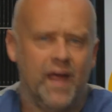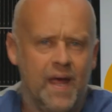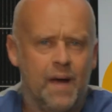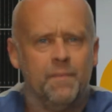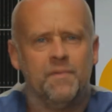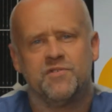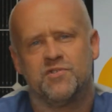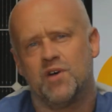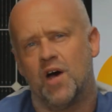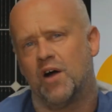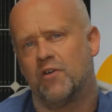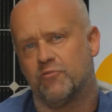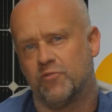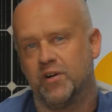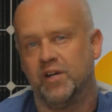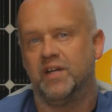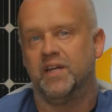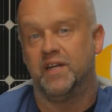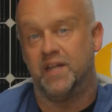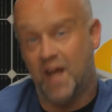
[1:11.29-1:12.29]
Amazon
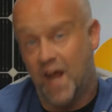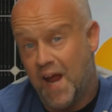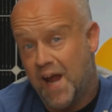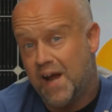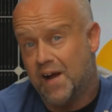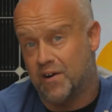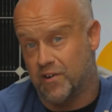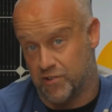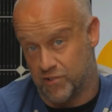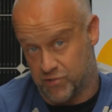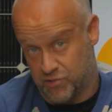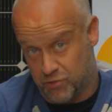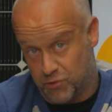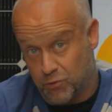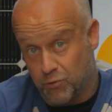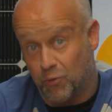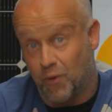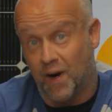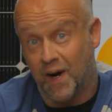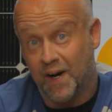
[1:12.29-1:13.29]
really cares,
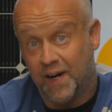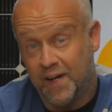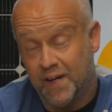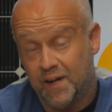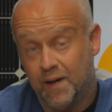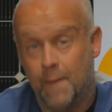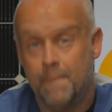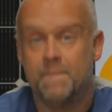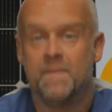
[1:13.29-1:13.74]
right?